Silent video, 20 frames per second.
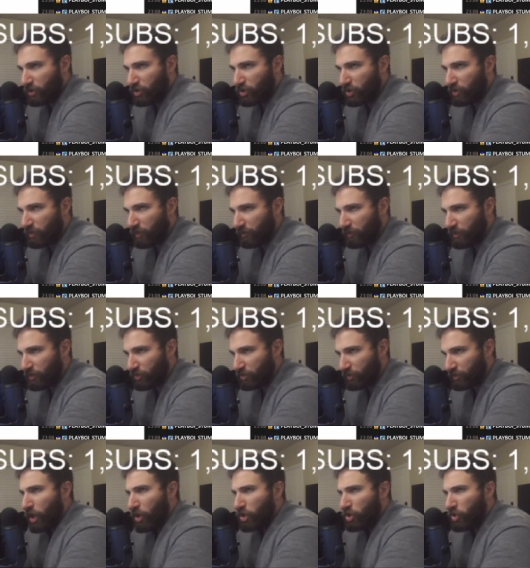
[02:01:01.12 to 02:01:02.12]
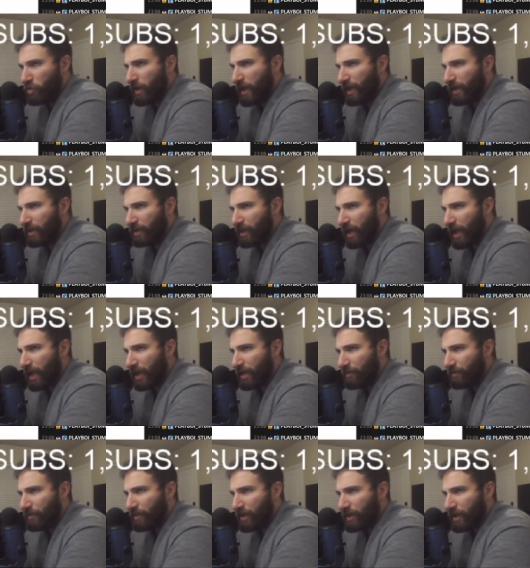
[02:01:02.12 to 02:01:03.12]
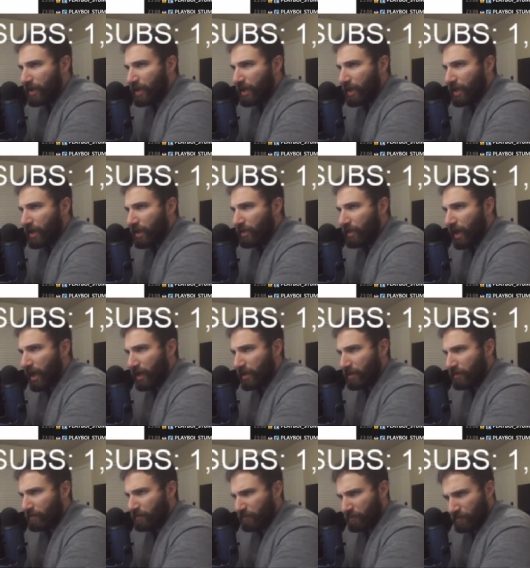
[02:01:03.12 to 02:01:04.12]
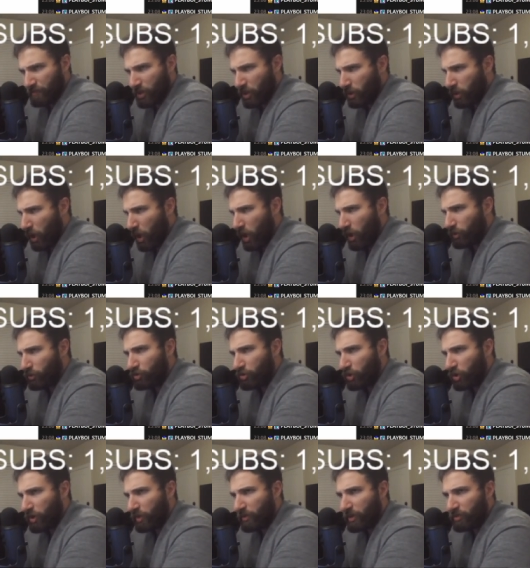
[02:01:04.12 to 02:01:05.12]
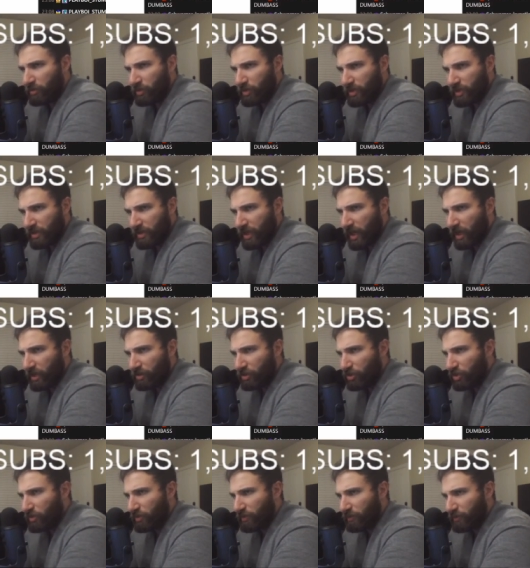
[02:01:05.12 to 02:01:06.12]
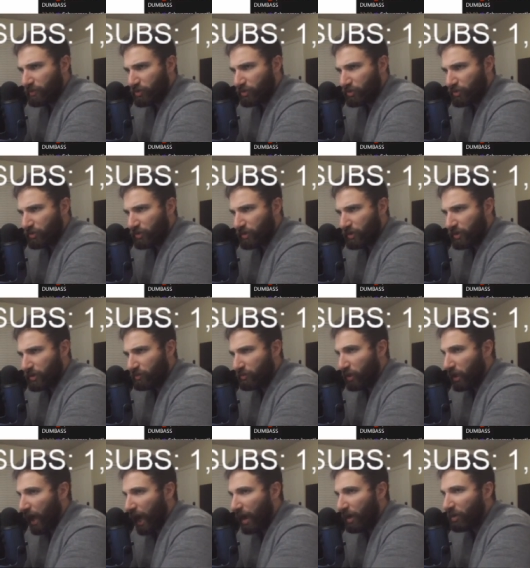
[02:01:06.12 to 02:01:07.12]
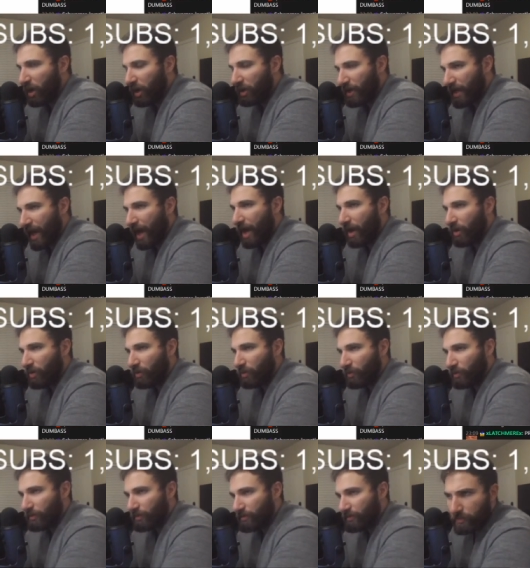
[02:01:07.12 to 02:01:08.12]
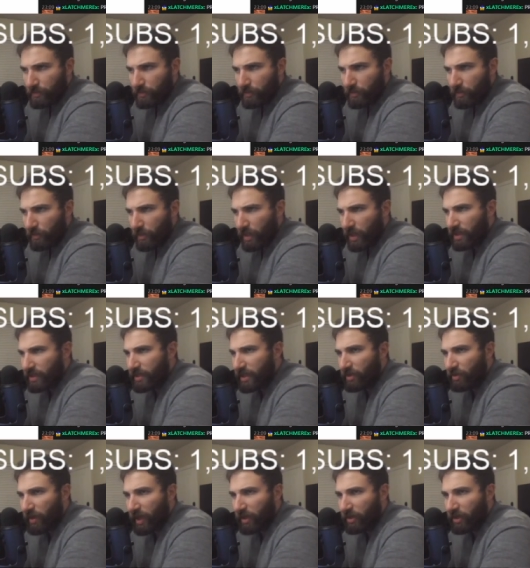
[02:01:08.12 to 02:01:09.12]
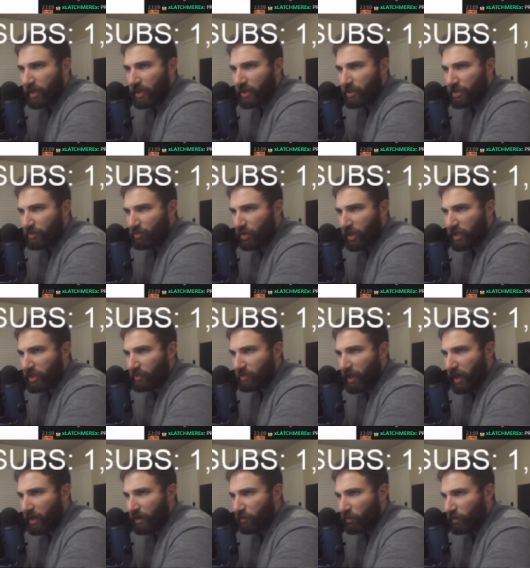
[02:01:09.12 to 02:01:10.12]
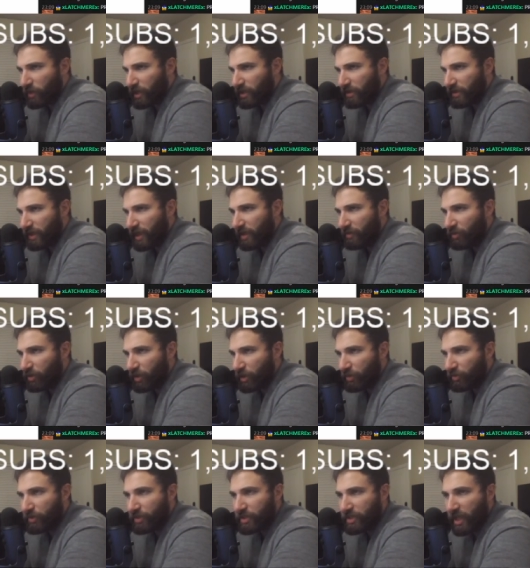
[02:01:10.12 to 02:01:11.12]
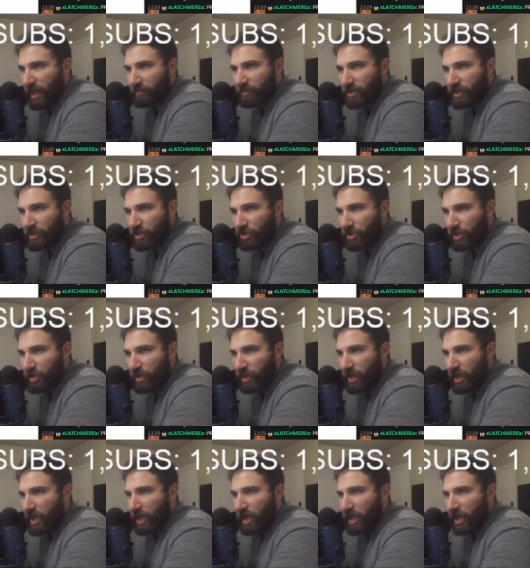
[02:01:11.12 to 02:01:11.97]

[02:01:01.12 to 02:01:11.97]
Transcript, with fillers: superficial? You may claim that the long term it was entirely superficial, but how about now? Deregulated to break the power of organized labor and increase competition,